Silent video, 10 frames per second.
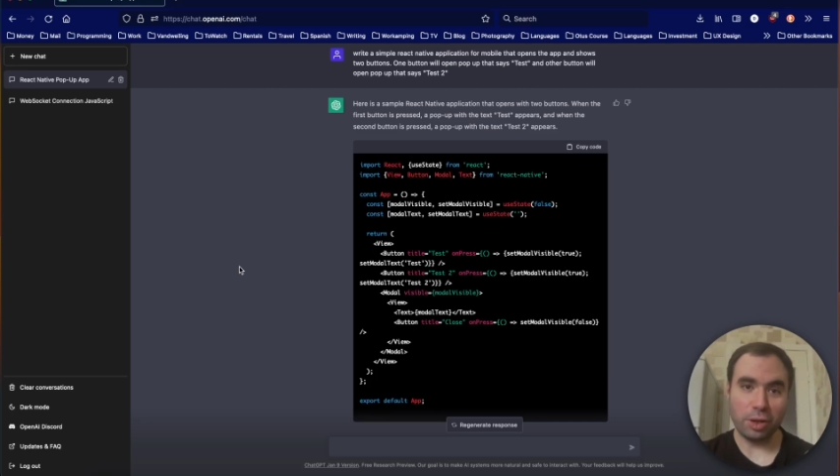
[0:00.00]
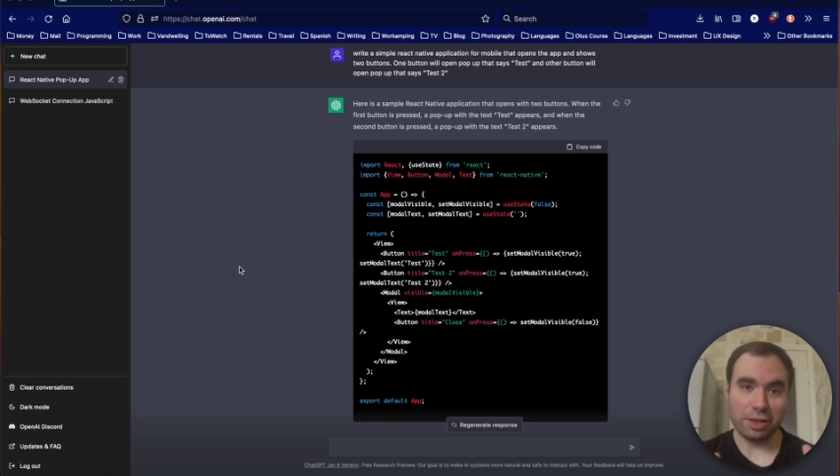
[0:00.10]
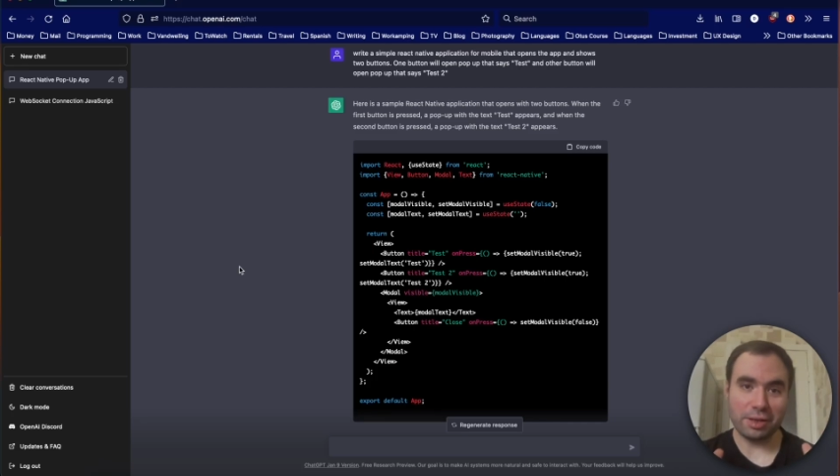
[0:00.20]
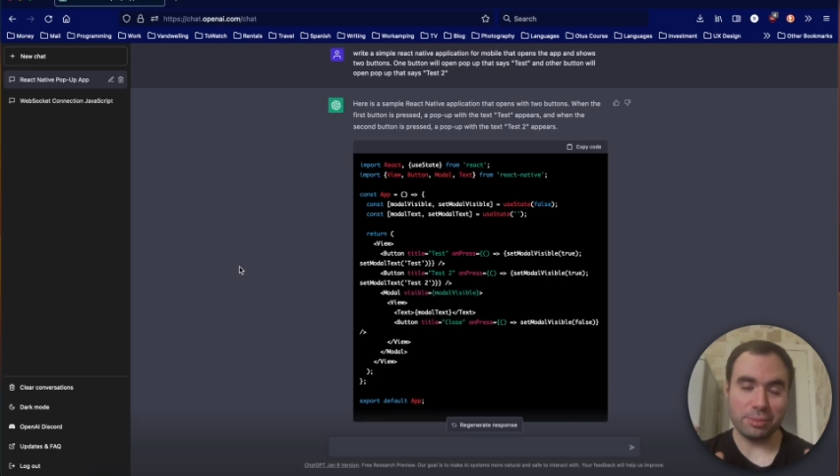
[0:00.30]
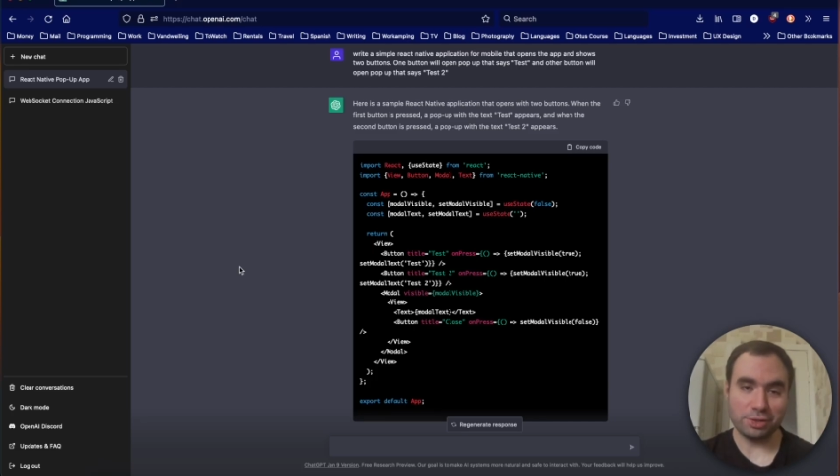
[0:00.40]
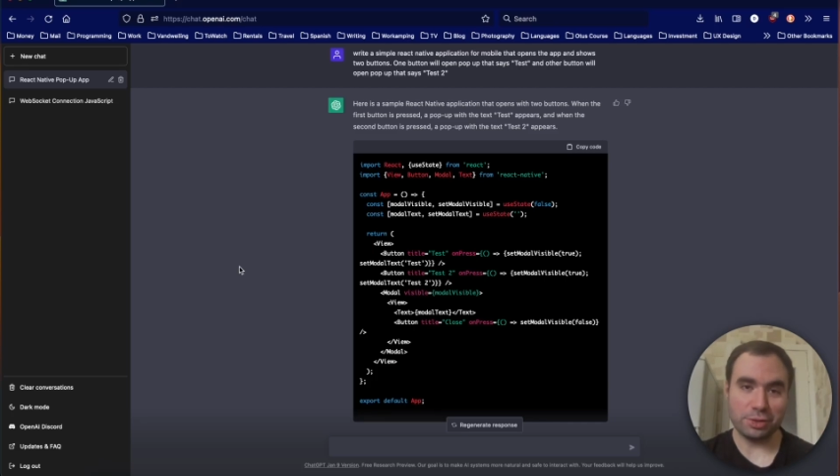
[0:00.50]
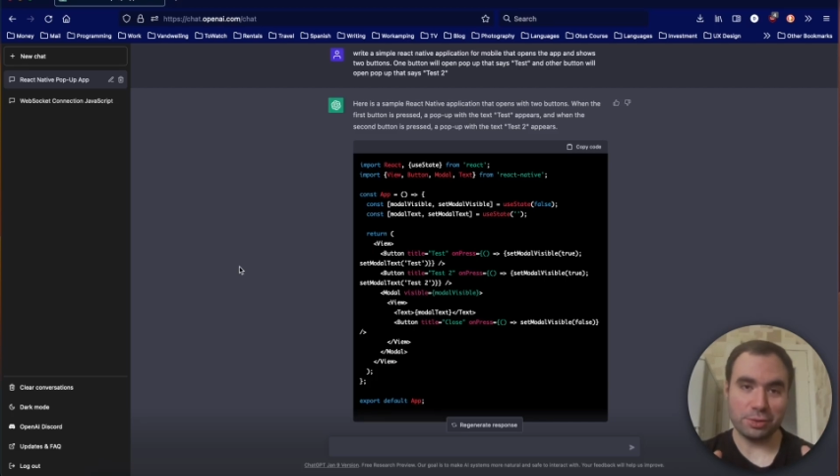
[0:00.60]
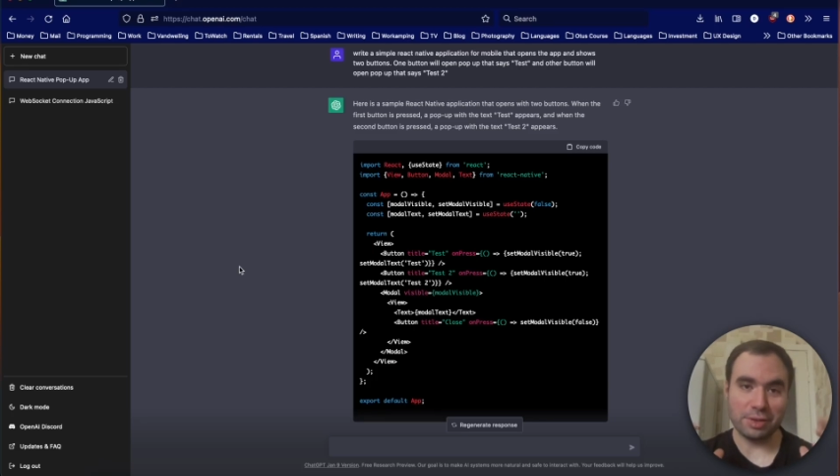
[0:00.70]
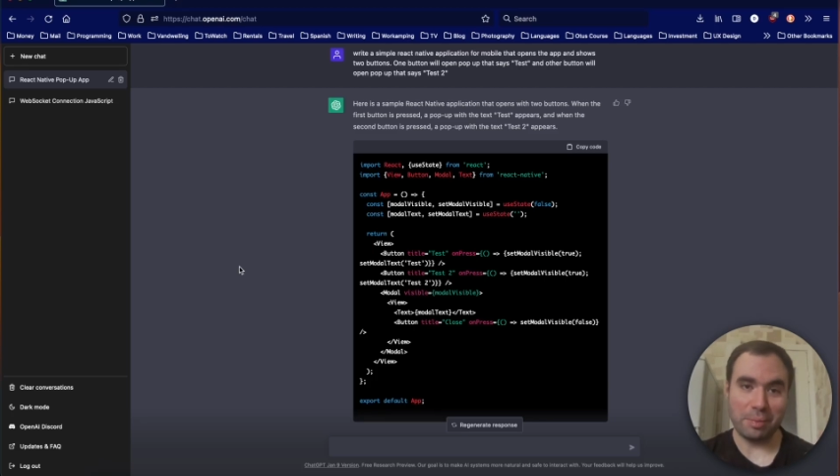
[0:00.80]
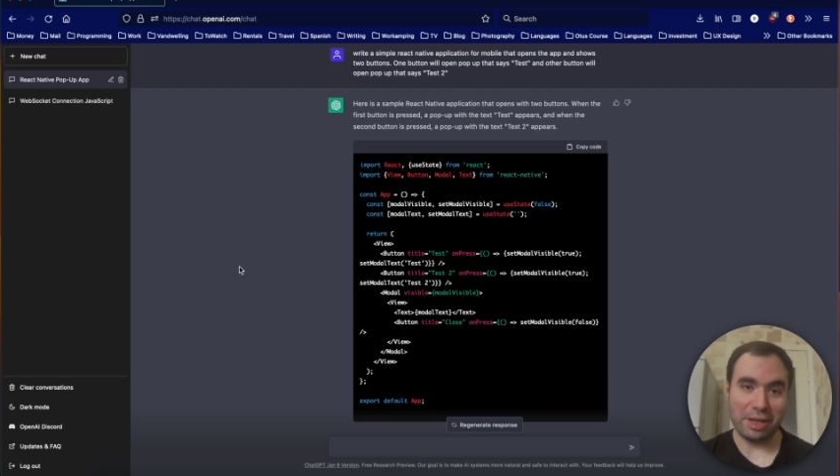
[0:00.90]
welcome
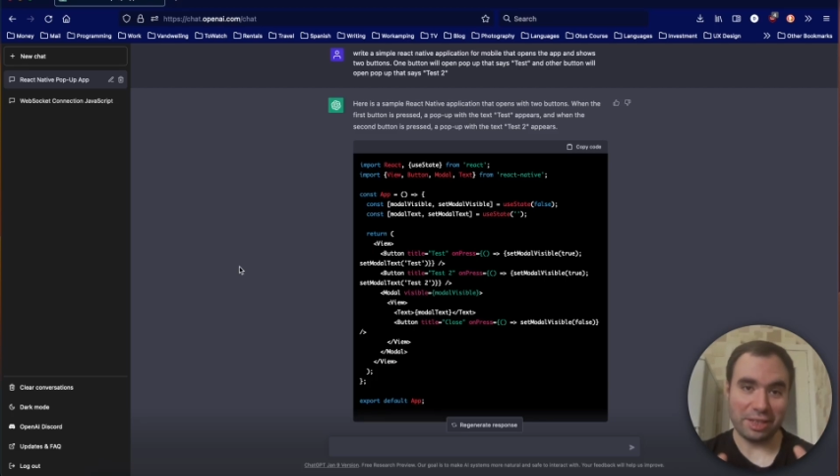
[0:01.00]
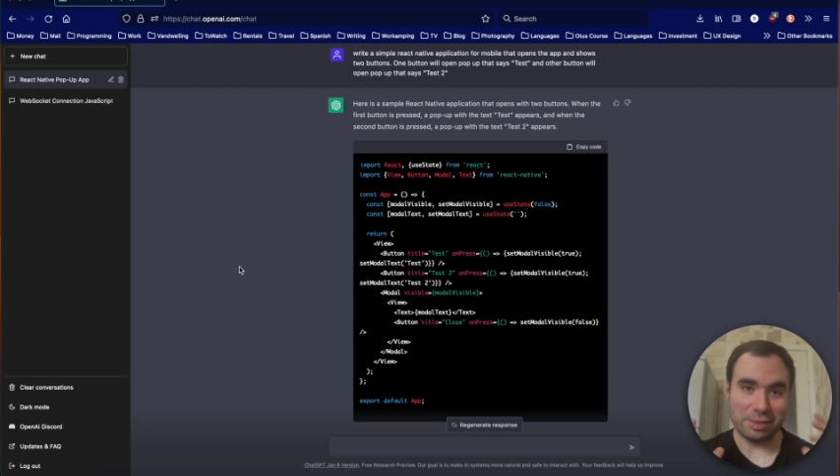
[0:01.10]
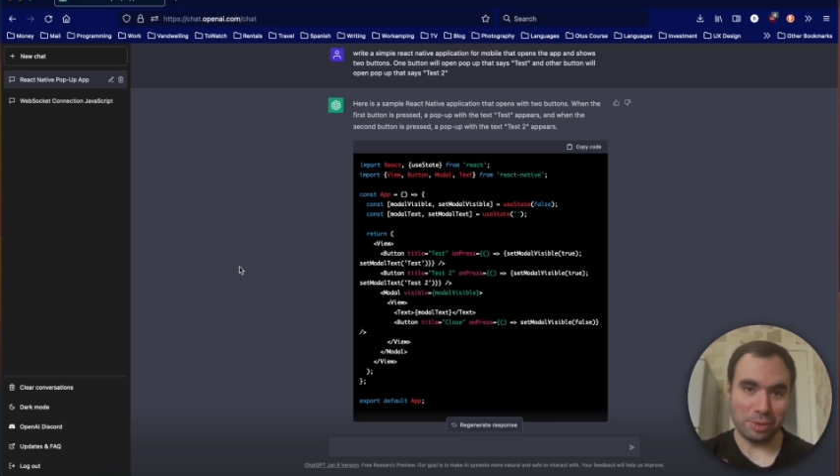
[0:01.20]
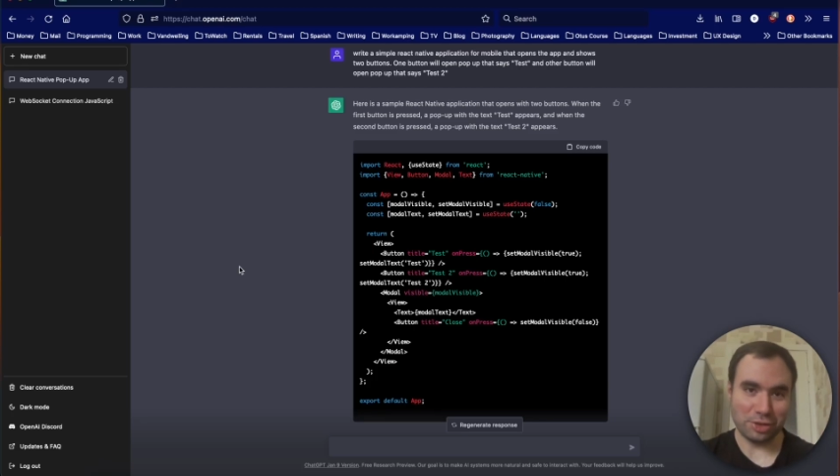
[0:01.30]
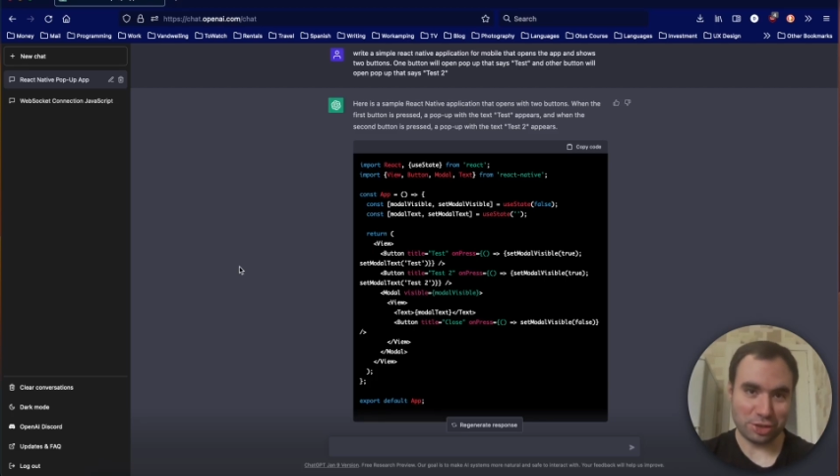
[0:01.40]
to Nomadic Dmitry